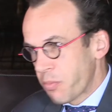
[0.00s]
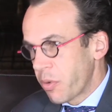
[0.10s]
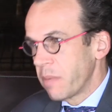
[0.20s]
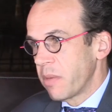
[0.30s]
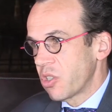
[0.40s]

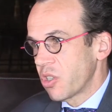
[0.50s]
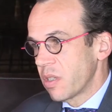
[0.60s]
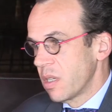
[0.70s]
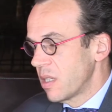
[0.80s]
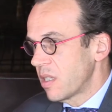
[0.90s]
pretty much it.
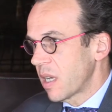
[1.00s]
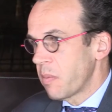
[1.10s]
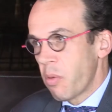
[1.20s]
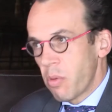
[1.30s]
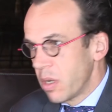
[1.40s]

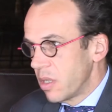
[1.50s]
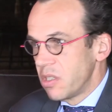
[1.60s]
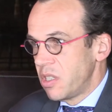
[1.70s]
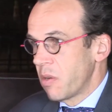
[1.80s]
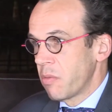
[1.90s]
Singapore,
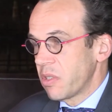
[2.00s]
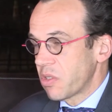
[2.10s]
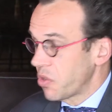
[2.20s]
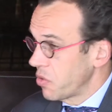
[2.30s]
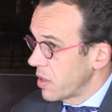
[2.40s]
zero
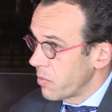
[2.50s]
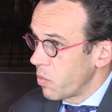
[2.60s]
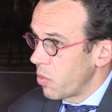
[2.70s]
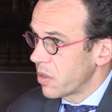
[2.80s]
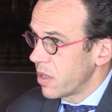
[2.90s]
resource, not even
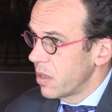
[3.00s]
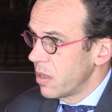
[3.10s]
water.